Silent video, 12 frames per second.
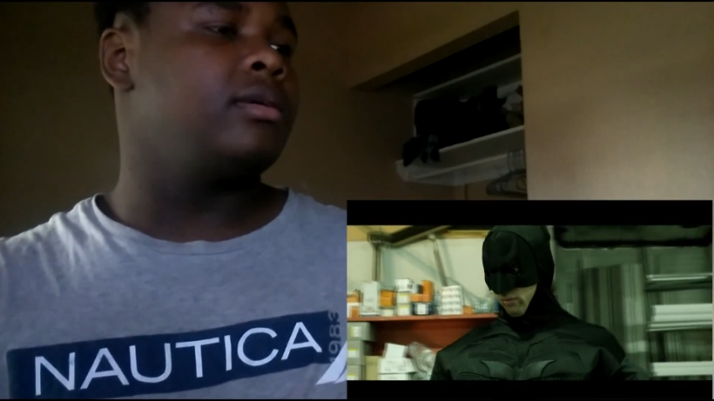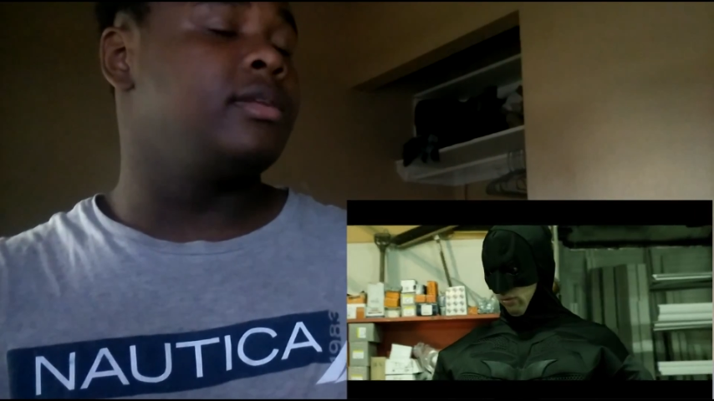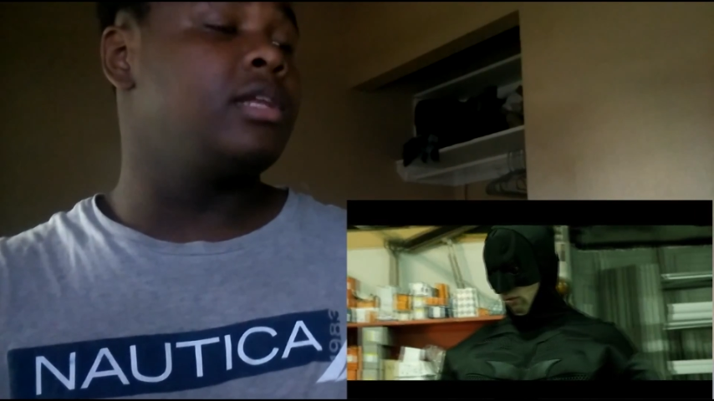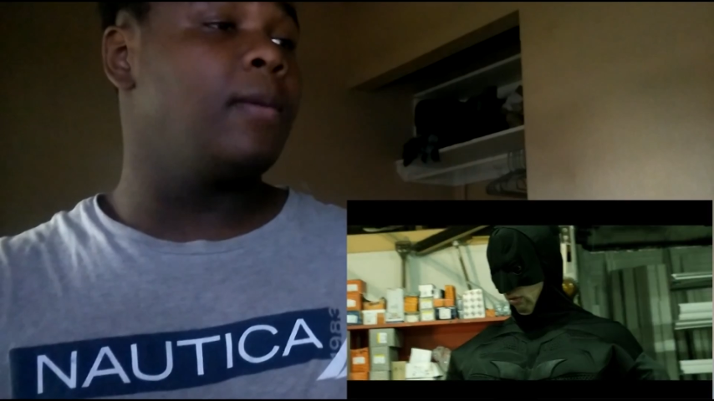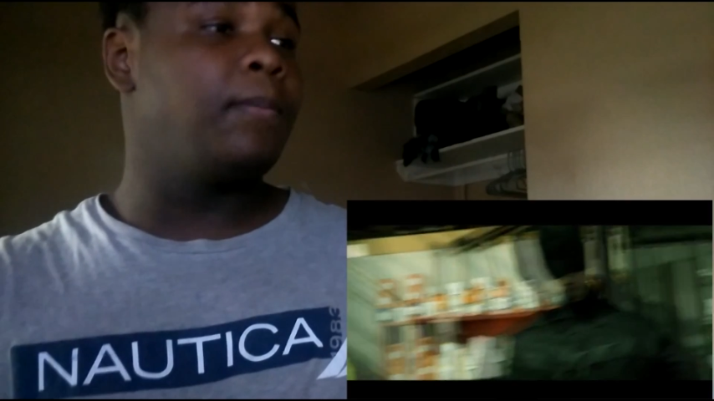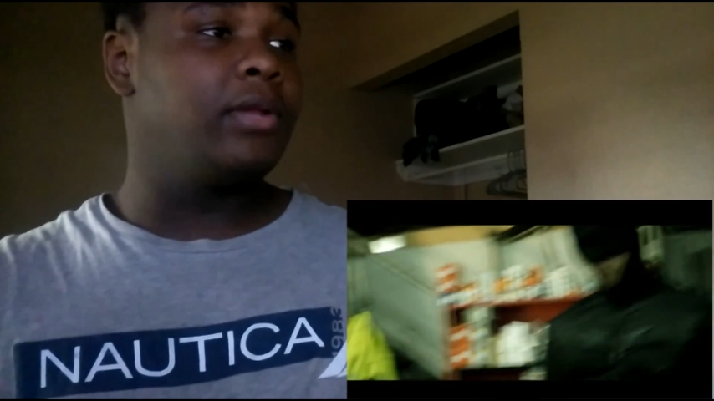
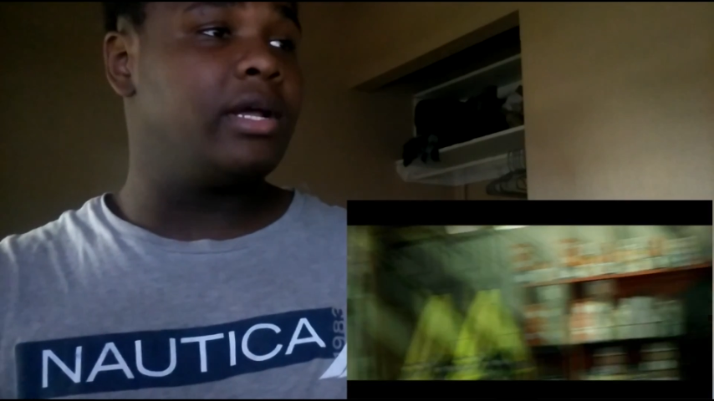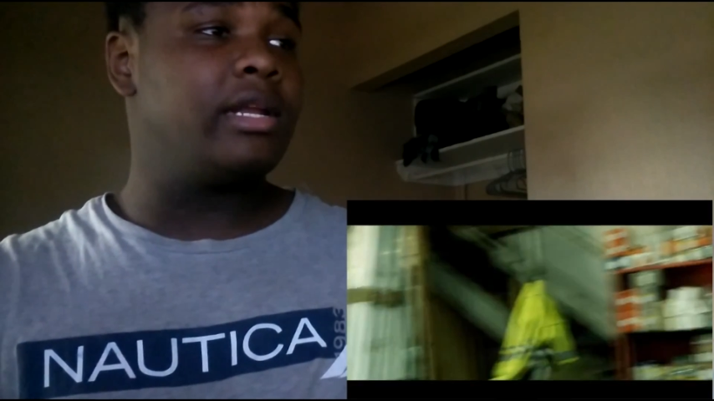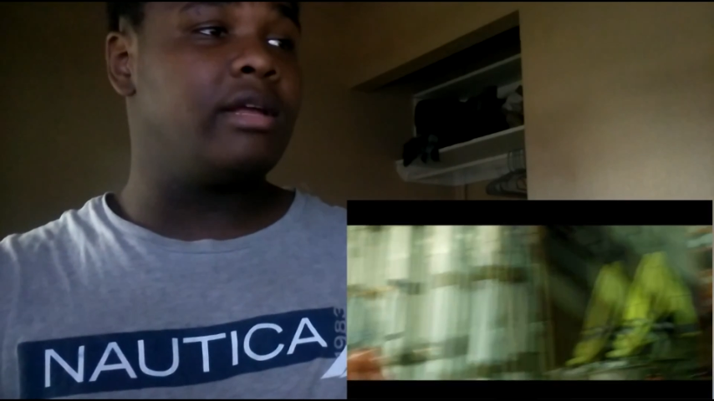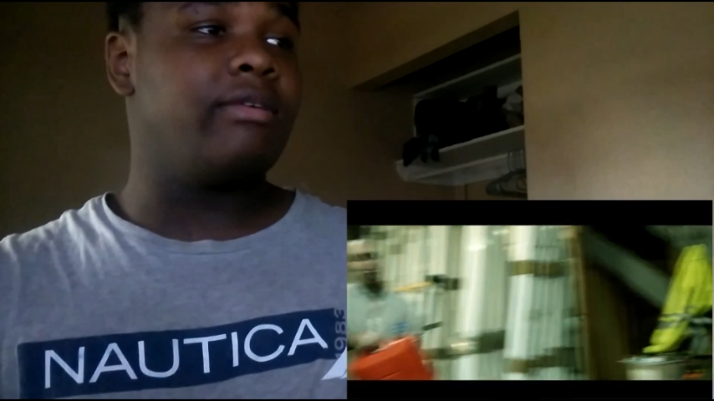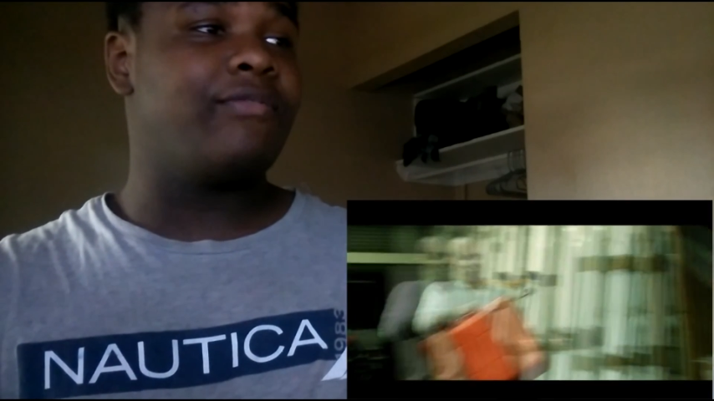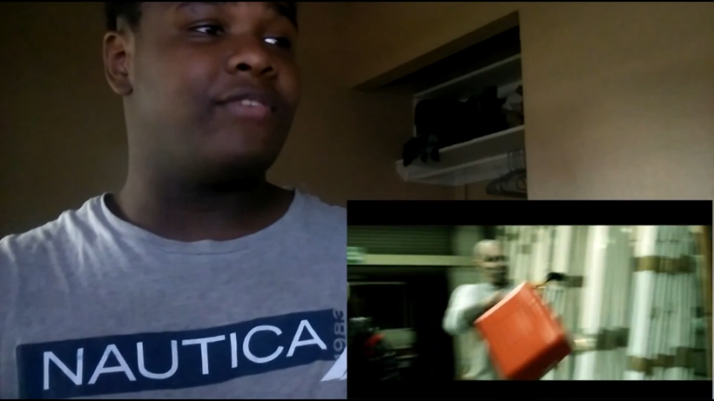The blood
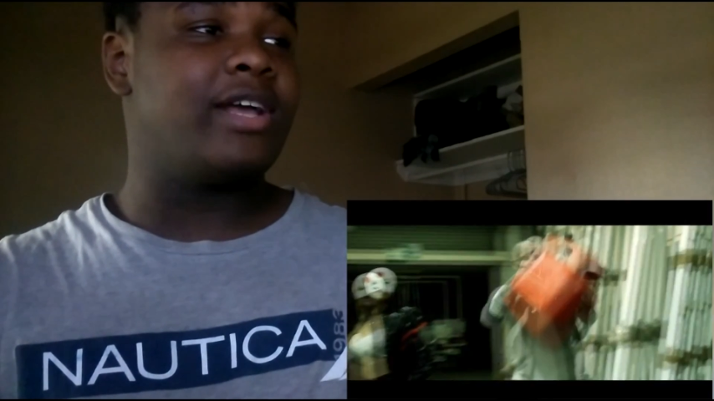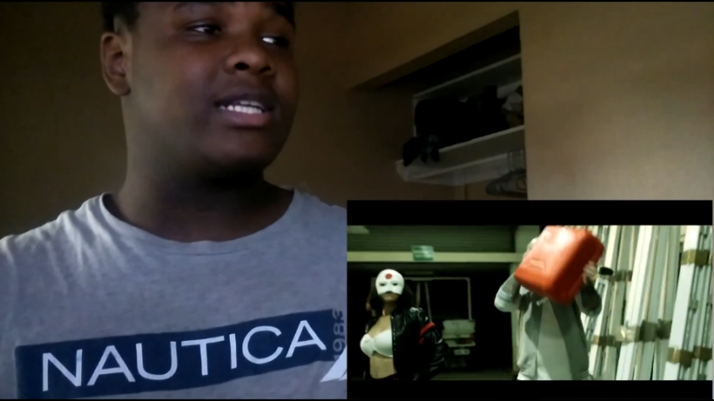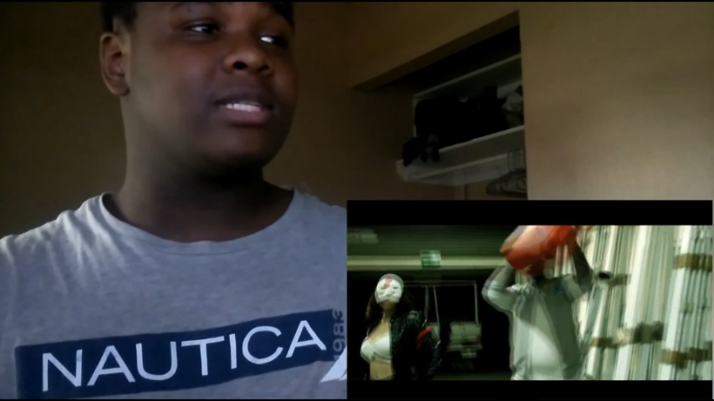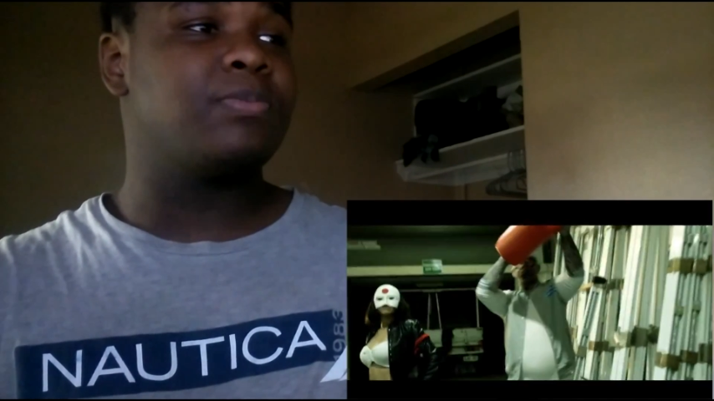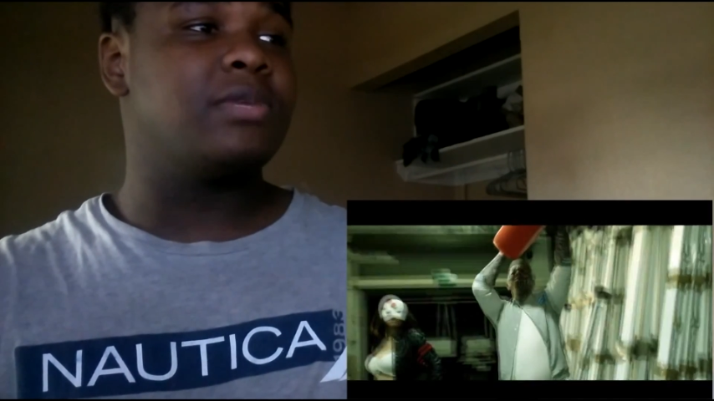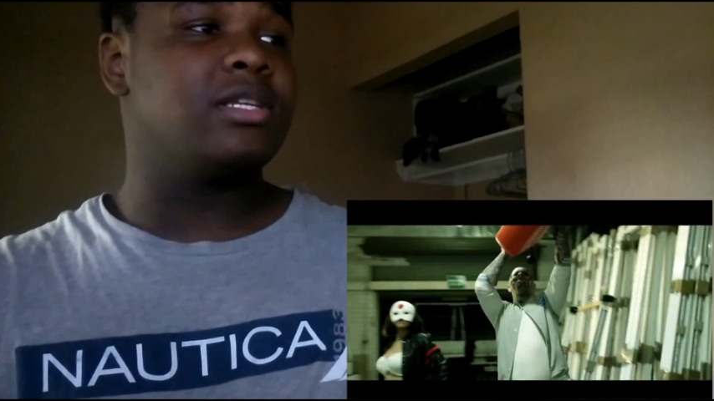
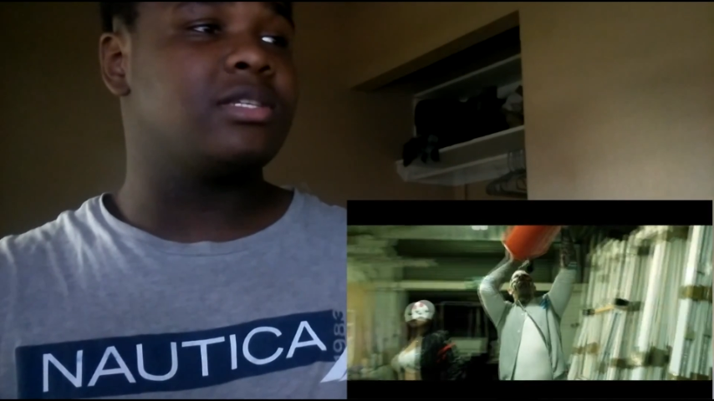effects be